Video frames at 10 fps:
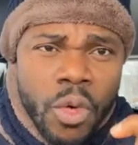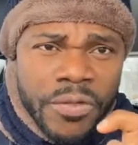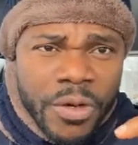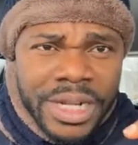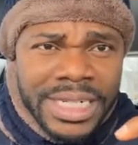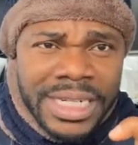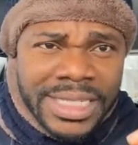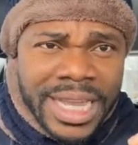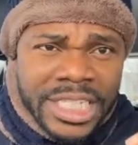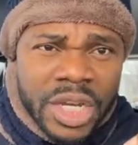who fall in
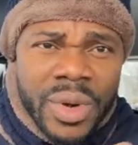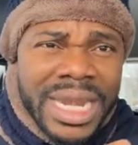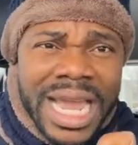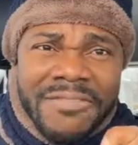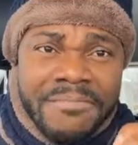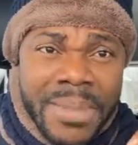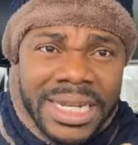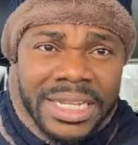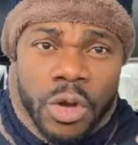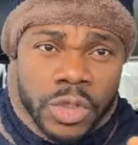this category and they have
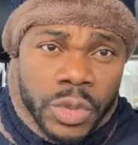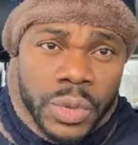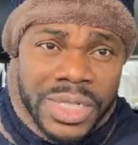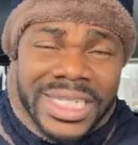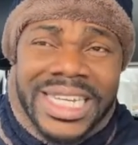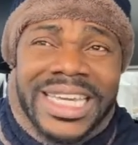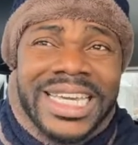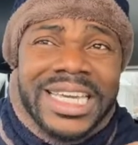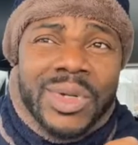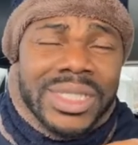money also do this.
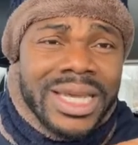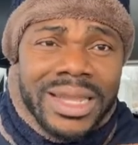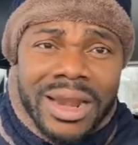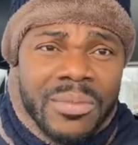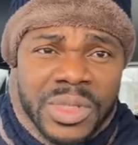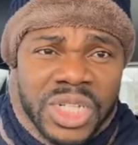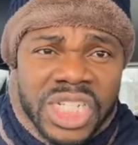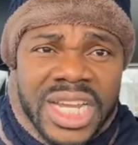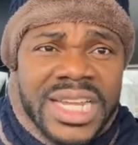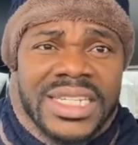You see a lot of
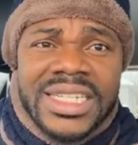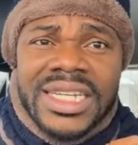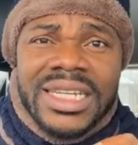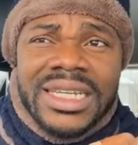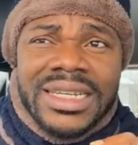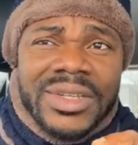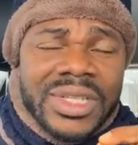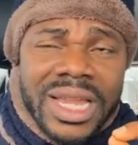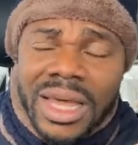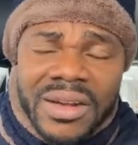musicians, you
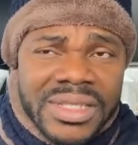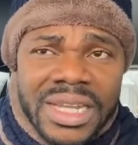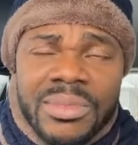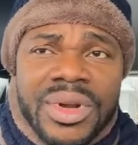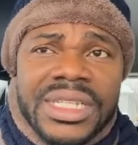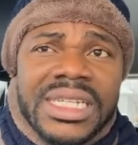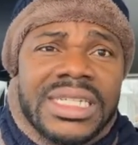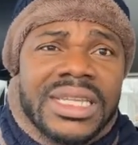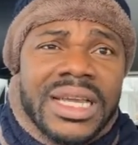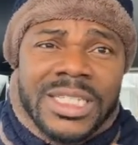see a lot of
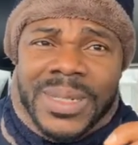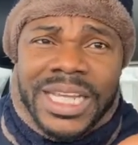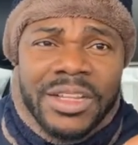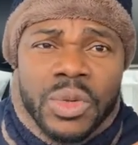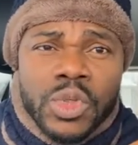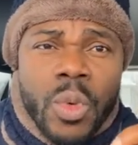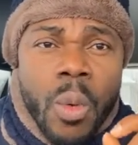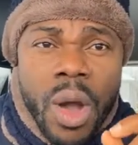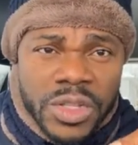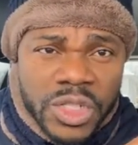celebrities, especially those who
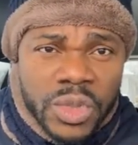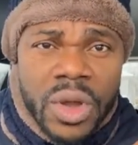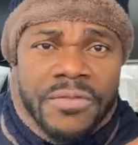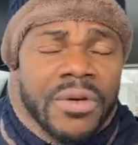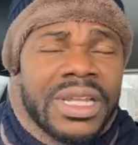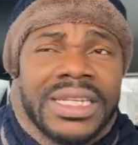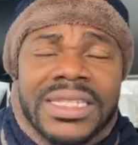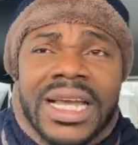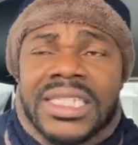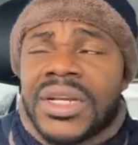are well-to-do and fall in
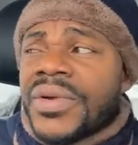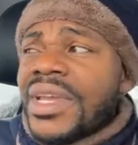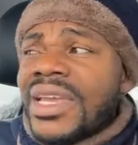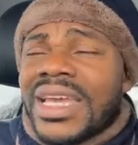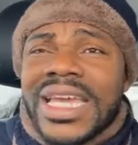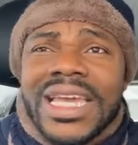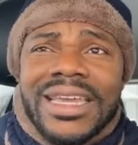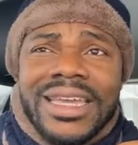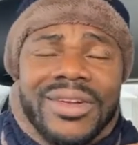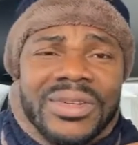this category.
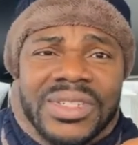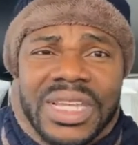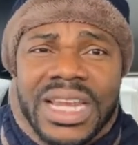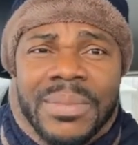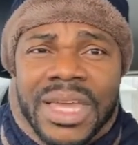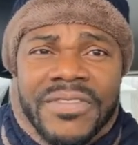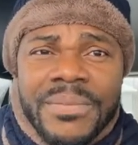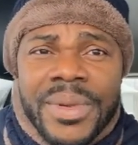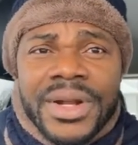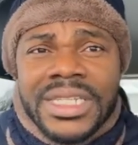You don't see them
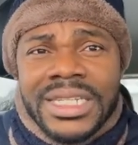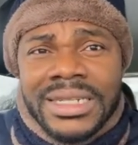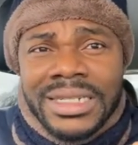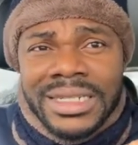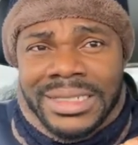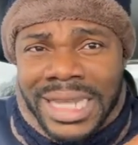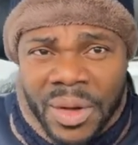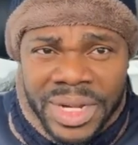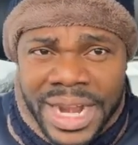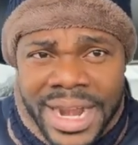giving birth
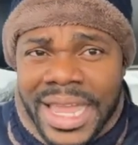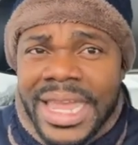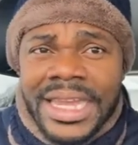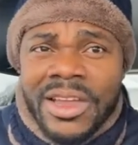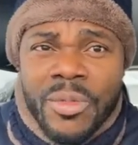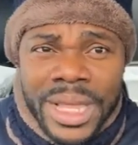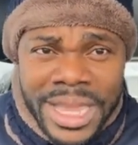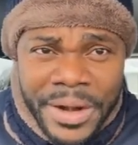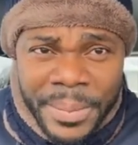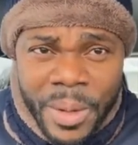down there in
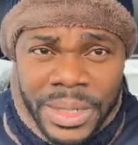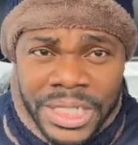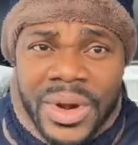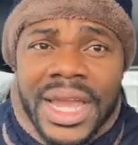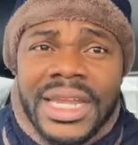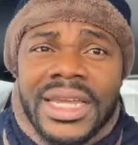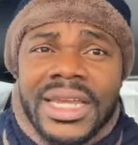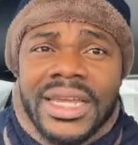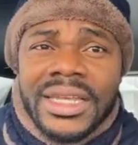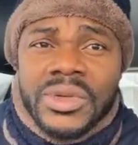Igoberta Republic, right?
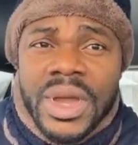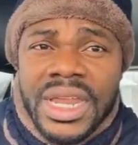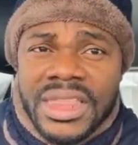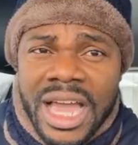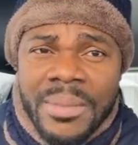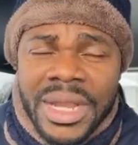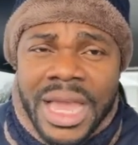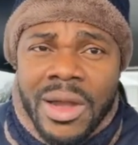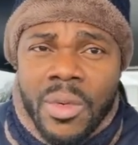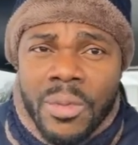So anytime
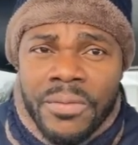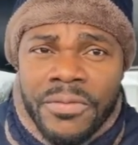their